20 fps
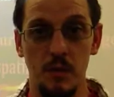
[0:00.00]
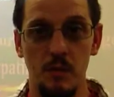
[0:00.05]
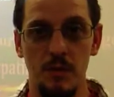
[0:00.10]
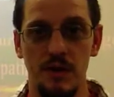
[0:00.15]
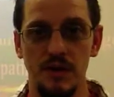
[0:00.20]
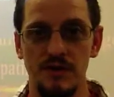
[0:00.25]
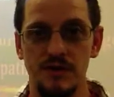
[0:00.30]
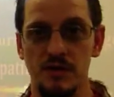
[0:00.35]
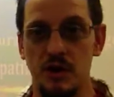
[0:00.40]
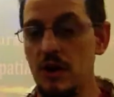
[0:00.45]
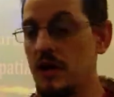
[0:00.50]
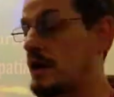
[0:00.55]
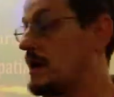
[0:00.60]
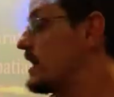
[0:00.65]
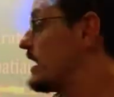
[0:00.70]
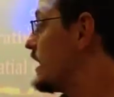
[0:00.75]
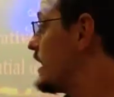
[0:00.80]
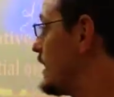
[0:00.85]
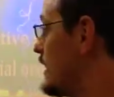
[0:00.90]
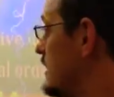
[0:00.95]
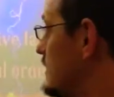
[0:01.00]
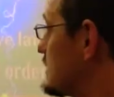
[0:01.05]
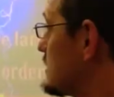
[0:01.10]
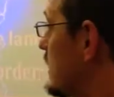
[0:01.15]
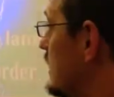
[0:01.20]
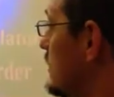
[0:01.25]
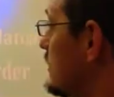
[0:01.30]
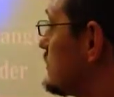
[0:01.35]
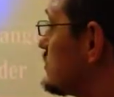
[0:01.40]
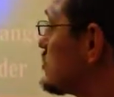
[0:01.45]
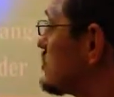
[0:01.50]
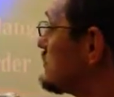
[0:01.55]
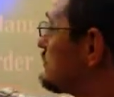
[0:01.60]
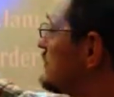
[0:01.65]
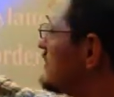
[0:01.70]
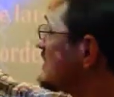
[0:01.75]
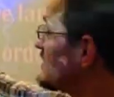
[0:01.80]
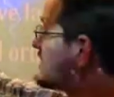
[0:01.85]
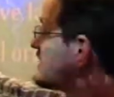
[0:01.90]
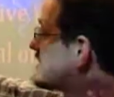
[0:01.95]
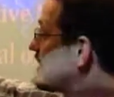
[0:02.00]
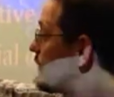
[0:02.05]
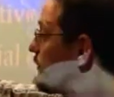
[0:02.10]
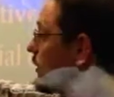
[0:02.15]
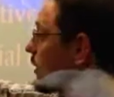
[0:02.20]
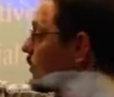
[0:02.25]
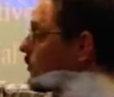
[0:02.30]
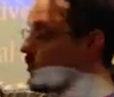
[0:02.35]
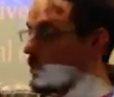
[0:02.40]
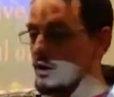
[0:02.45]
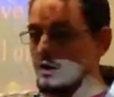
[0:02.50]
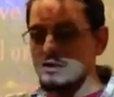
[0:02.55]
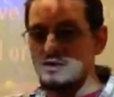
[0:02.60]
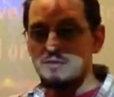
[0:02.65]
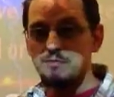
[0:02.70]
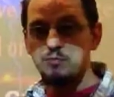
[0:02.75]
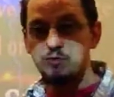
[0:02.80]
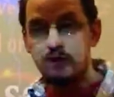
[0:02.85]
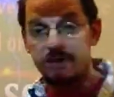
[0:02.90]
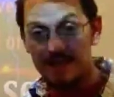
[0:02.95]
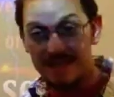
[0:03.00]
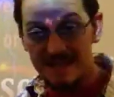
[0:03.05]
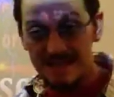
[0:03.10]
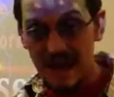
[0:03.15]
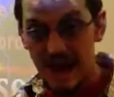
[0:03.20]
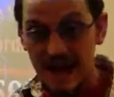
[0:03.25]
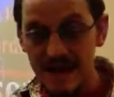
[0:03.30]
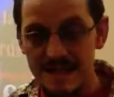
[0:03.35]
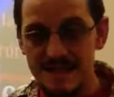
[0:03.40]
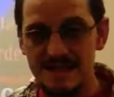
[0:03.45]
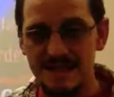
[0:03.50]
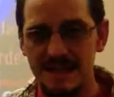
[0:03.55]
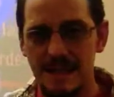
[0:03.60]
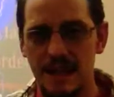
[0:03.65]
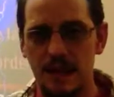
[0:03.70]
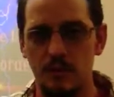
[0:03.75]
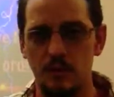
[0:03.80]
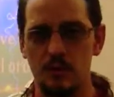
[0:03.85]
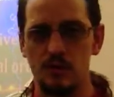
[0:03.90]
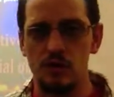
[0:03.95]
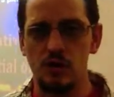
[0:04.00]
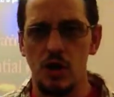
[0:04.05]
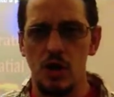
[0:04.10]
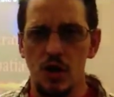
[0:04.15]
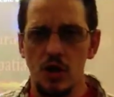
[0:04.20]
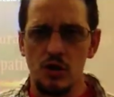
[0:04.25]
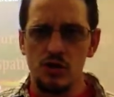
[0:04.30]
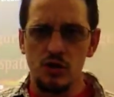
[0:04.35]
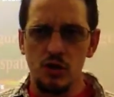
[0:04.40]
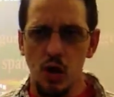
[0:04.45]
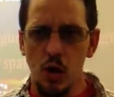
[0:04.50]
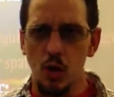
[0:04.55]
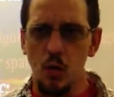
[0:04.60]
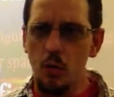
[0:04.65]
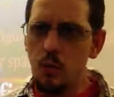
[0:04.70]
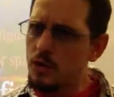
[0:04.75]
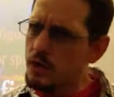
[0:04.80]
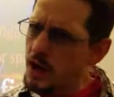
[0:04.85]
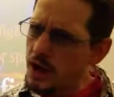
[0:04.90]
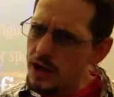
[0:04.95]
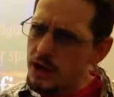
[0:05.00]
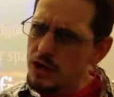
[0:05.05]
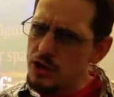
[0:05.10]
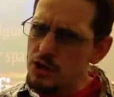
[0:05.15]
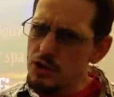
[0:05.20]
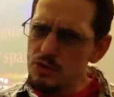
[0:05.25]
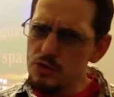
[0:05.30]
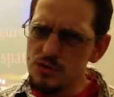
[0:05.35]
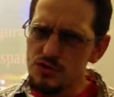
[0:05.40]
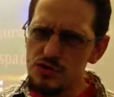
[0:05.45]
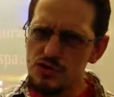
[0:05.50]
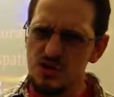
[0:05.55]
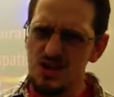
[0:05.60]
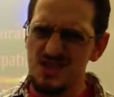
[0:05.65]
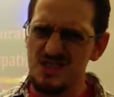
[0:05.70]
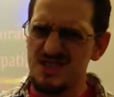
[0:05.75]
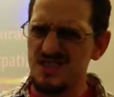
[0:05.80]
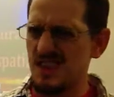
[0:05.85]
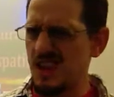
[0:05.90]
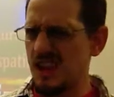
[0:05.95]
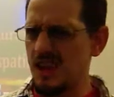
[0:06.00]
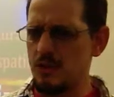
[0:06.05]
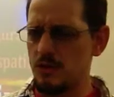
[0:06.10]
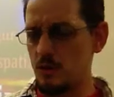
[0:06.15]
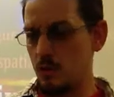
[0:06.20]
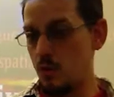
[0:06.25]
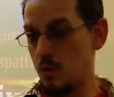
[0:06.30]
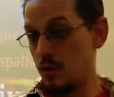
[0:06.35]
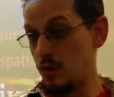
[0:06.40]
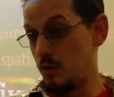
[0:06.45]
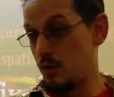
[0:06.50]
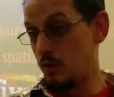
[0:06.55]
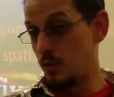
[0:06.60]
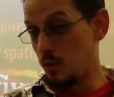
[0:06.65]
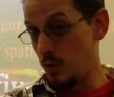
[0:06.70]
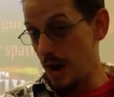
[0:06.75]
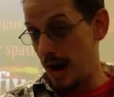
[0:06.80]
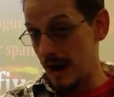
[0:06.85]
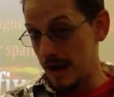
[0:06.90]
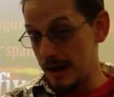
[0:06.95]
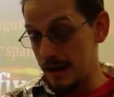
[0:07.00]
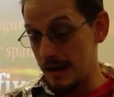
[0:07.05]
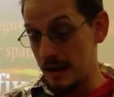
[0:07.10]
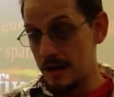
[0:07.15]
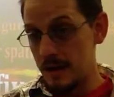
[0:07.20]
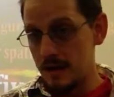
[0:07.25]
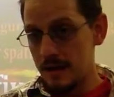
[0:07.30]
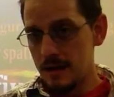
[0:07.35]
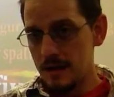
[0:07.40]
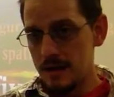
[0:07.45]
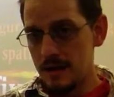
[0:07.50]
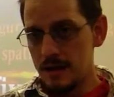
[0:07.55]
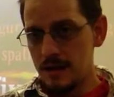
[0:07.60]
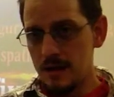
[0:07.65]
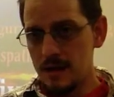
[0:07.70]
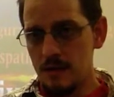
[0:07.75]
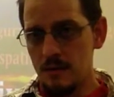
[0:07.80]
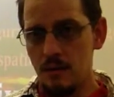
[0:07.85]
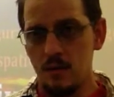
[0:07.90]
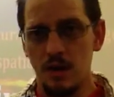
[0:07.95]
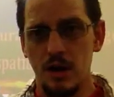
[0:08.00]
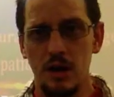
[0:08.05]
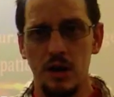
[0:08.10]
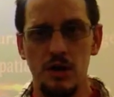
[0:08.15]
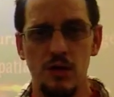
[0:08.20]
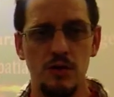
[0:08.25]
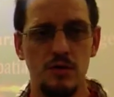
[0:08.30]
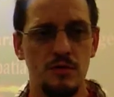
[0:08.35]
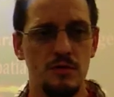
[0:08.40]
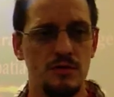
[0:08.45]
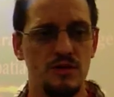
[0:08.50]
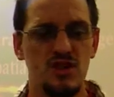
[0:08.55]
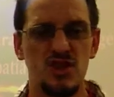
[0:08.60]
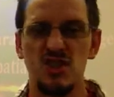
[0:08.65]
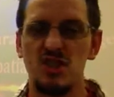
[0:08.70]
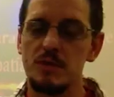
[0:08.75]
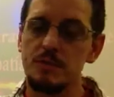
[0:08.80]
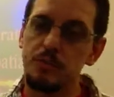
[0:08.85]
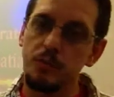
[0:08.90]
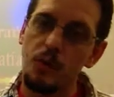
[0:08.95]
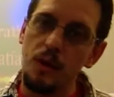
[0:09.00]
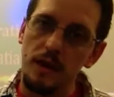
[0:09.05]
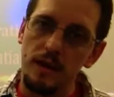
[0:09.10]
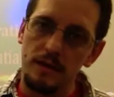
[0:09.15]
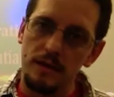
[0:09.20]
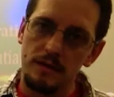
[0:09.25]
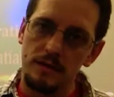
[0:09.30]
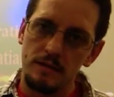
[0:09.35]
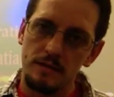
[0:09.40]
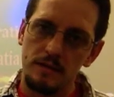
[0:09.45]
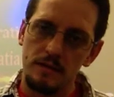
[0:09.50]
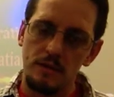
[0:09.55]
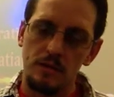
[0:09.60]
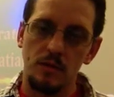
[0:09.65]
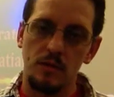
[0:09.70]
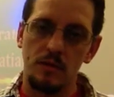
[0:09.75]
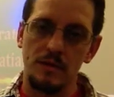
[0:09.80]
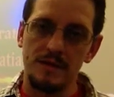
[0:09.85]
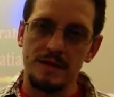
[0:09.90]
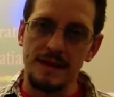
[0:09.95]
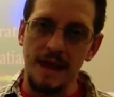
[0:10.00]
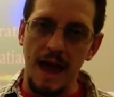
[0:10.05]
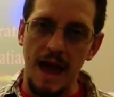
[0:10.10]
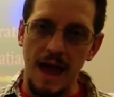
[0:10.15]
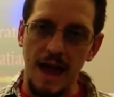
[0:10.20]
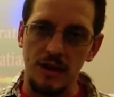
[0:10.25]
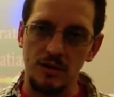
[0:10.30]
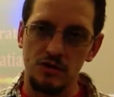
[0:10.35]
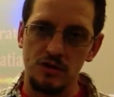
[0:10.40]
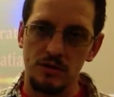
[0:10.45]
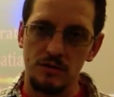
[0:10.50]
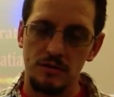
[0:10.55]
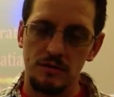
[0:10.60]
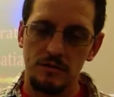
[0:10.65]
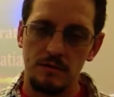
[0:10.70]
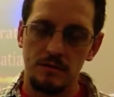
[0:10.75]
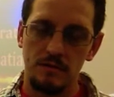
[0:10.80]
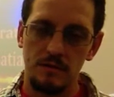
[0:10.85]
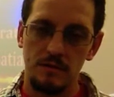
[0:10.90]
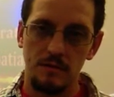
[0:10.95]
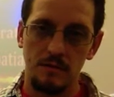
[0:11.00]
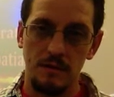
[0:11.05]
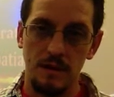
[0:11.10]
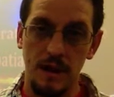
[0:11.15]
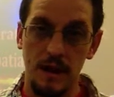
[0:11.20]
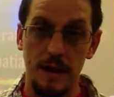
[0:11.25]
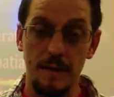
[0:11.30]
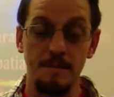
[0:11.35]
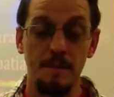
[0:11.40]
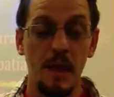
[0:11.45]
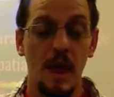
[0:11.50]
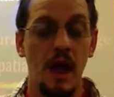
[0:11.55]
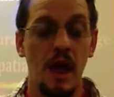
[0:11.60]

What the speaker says: want to start, is specific words, precise language. So we're not going to use just like the word run. We're going to use sprint or dash. Okay?